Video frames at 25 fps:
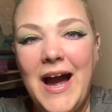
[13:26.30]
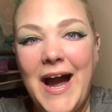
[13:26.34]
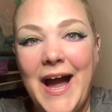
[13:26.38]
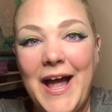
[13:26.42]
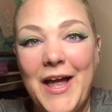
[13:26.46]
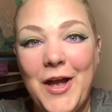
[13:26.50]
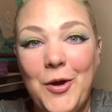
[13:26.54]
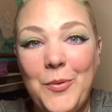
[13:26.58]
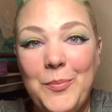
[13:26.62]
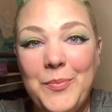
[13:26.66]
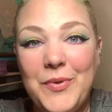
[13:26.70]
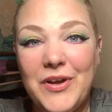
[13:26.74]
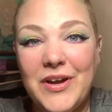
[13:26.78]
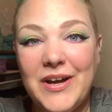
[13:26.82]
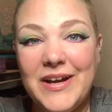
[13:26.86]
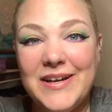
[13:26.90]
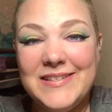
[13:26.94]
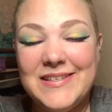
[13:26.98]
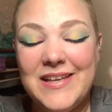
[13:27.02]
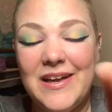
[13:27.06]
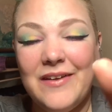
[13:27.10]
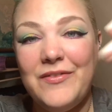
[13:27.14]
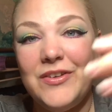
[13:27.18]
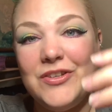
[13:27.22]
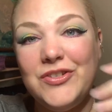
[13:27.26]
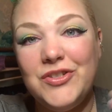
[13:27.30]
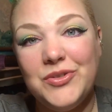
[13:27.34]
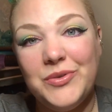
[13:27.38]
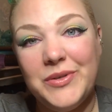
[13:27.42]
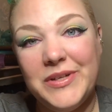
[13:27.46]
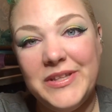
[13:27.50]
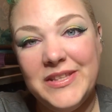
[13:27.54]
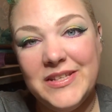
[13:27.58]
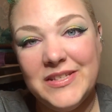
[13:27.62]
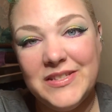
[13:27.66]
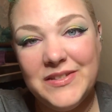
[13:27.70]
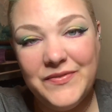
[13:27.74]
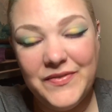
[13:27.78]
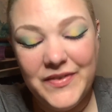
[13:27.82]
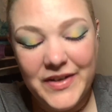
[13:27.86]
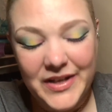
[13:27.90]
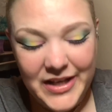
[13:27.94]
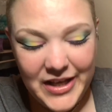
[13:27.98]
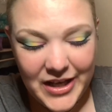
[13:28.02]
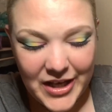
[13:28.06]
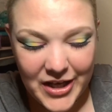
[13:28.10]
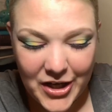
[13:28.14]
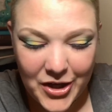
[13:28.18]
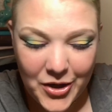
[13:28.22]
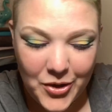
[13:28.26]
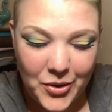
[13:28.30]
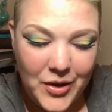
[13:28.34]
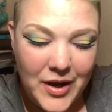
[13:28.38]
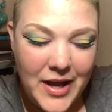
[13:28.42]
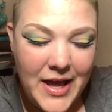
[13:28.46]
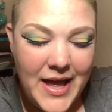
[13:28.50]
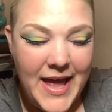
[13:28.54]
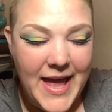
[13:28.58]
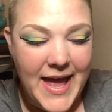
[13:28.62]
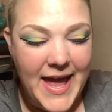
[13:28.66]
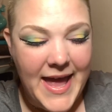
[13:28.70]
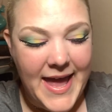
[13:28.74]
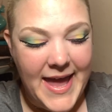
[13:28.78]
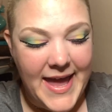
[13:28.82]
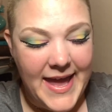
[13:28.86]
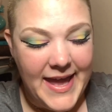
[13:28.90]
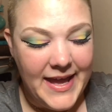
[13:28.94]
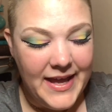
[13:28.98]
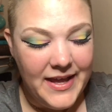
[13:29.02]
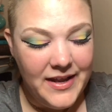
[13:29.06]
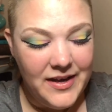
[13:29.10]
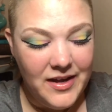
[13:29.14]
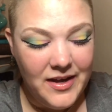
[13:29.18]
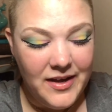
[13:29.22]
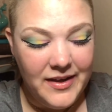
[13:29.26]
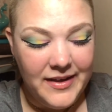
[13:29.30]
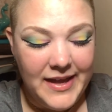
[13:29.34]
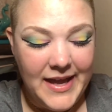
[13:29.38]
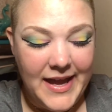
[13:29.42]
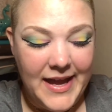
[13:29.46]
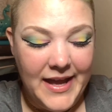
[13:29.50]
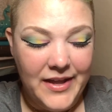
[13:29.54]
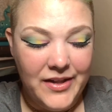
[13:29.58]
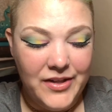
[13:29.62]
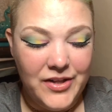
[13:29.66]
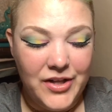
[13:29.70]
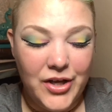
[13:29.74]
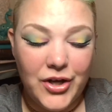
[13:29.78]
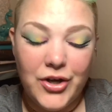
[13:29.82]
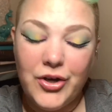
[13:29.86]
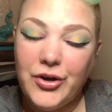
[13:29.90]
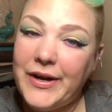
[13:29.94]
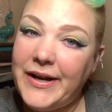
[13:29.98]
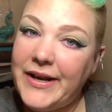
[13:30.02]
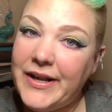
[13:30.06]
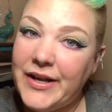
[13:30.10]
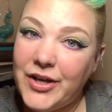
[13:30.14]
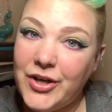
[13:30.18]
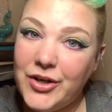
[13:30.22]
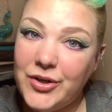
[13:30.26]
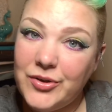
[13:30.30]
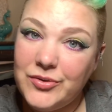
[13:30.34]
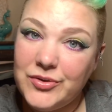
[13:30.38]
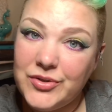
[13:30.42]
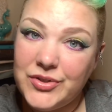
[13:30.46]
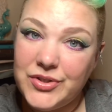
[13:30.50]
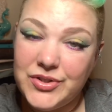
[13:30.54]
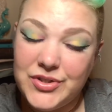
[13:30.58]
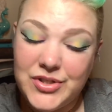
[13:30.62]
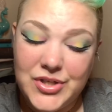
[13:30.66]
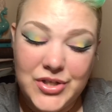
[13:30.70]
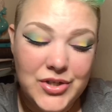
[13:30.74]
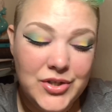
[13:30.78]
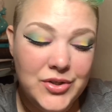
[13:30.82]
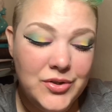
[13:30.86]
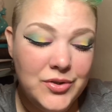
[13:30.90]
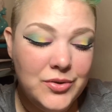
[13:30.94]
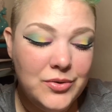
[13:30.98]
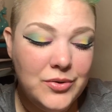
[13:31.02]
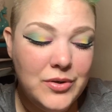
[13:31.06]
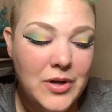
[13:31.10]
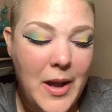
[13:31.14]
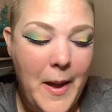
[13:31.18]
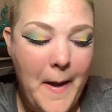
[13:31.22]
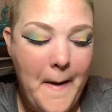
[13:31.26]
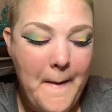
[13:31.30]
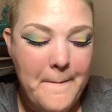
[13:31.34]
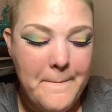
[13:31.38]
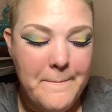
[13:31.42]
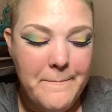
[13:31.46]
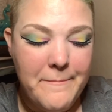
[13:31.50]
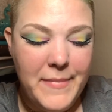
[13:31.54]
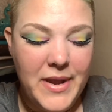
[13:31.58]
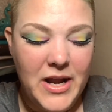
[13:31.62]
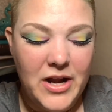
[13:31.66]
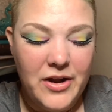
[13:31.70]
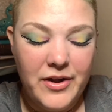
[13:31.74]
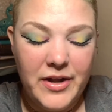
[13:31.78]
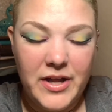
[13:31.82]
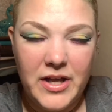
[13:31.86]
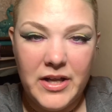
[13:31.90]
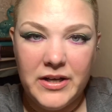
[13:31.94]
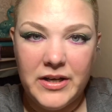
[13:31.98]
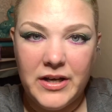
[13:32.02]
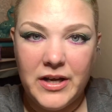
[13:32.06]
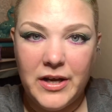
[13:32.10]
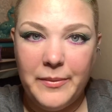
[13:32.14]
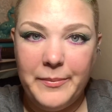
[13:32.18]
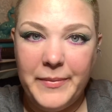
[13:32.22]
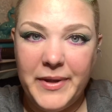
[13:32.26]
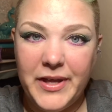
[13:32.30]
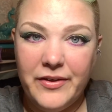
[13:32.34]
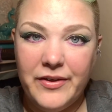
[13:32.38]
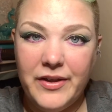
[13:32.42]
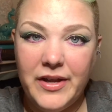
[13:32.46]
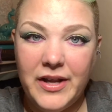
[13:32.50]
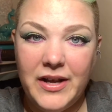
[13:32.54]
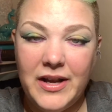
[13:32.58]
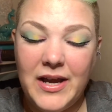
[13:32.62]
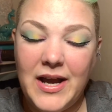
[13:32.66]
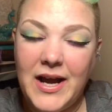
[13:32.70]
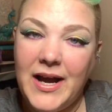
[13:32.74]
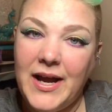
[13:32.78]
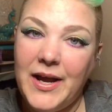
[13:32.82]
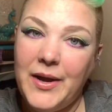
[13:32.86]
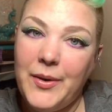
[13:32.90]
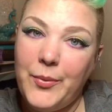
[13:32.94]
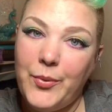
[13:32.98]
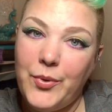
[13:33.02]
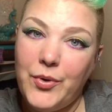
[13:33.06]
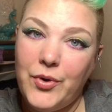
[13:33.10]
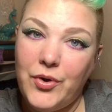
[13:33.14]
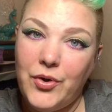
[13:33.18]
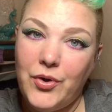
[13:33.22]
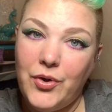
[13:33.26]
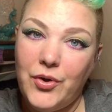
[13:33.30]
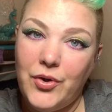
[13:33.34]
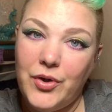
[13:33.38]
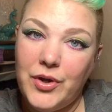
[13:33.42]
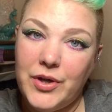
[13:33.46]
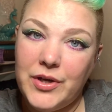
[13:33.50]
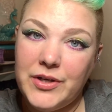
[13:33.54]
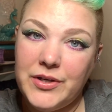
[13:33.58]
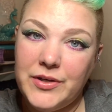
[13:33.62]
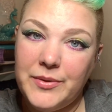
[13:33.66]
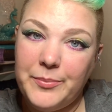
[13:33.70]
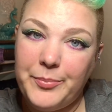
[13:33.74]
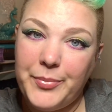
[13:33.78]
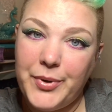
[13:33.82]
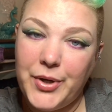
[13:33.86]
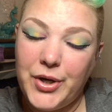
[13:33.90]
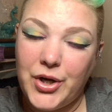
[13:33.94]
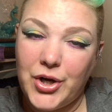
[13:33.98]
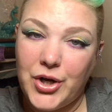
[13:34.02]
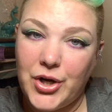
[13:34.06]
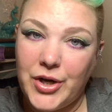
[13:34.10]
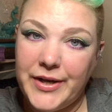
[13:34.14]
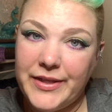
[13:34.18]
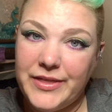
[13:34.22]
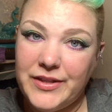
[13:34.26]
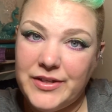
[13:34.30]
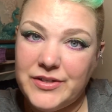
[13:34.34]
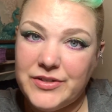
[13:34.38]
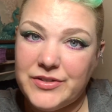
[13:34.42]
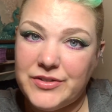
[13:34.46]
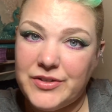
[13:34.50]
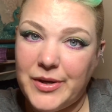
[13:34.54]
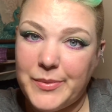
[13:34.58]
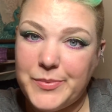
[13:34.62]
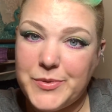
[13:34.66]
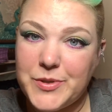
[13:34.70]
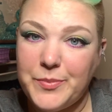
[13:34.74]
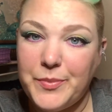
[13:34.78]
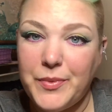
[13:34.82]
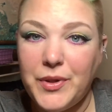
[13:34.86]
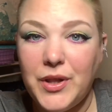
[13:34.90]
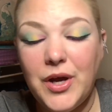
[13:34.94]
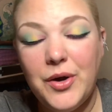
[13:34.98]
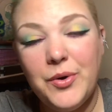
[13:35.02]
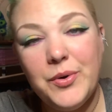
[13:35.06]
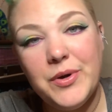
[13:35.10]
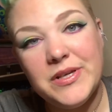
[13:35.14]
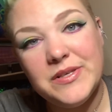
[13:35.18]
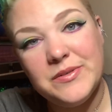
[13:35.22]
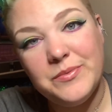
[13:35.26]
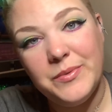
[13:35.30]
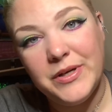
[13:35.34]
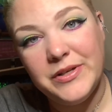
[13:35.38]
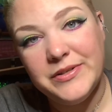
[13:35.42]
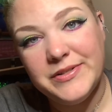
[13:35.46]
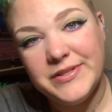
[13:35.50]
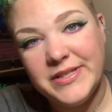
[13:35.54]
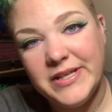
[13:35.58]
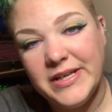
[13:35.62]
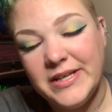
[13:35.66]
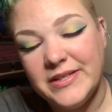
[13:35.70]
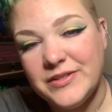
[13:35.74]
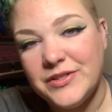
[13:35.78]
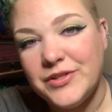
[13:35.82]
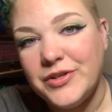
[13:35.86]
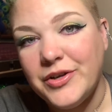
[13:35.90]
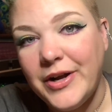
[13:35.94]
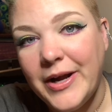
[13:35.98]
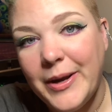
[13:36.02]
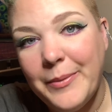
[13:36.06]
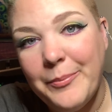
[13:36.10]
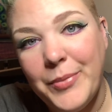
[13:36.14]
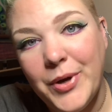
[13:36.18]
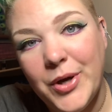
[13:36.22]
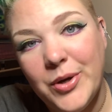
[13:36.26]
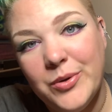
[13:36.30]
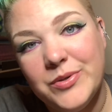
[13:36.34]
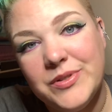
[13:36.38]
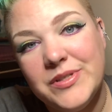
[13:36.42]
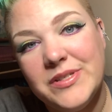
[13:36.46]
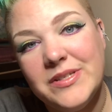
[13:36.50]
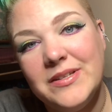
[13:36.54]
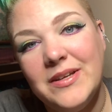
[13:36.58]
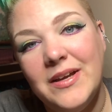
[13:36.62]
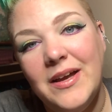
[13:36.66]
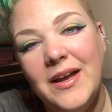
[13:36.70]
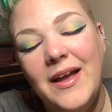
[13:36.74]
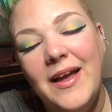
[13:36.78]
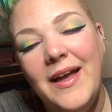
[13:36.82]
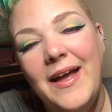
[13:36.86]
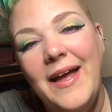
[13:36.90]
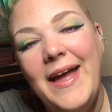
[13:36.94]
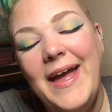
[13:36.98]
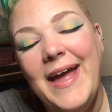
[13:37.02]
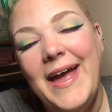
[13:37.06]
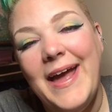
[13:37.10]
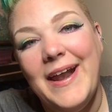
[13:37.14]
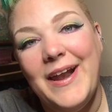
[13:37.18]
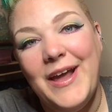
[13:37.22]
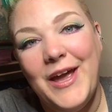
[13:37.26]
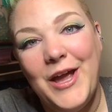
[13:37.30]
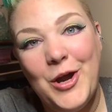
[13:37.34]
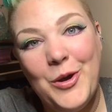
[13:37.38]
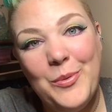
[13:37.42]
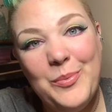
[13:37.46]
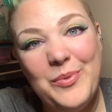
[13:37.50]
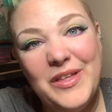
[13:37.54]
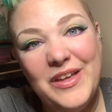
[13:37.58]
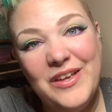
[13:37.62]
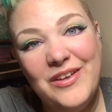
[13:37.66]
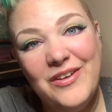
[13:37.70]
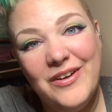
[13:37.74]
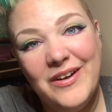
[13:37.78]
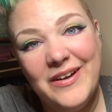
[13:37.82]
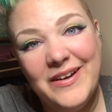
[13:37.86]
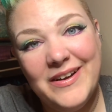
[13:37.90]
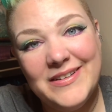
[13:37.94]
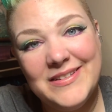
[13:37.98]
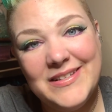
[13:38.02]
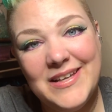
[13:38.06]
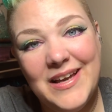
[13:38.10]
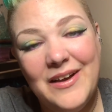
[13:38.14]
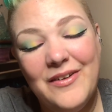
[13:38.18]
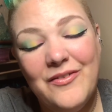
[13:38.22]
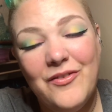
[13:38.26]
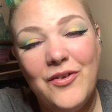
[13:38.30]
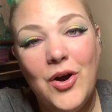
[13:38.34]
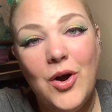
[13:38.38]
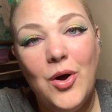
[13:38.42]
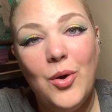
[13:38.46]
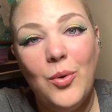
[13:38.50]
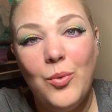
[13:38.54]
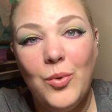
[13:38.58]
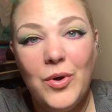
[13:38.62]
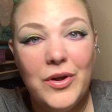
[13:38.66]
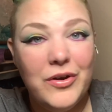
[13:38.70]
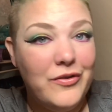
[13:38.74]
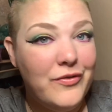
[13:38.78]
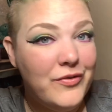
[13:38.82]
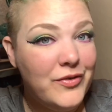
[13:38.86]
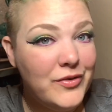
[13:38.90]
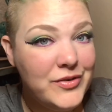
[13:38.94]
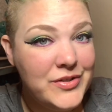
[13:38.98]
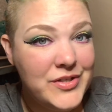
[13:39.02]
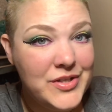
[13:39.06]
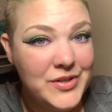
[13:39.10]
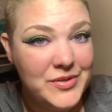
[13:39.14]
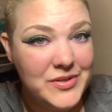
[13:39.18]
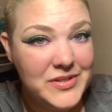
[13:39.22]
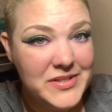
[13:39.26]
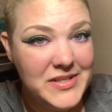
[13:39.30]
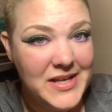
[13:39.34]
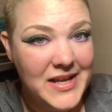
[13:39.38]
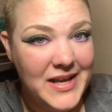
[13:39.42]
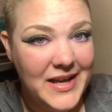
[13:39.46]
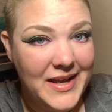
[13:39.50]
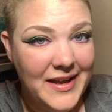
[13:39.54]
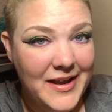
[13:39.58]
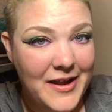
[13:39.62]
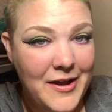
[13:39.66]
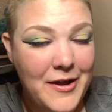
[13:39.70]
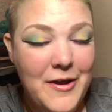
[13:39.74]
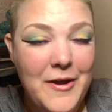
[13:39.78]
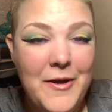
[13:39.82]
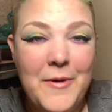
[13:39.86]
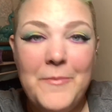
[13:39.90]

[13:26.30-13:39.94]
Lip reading: I hope you guys have enjoyed this video, and again, credit goes to Marion Chameleon. I will put her in the description below, as well as the Instagram posts, and I hope that you guys have a wonderful Tuesday.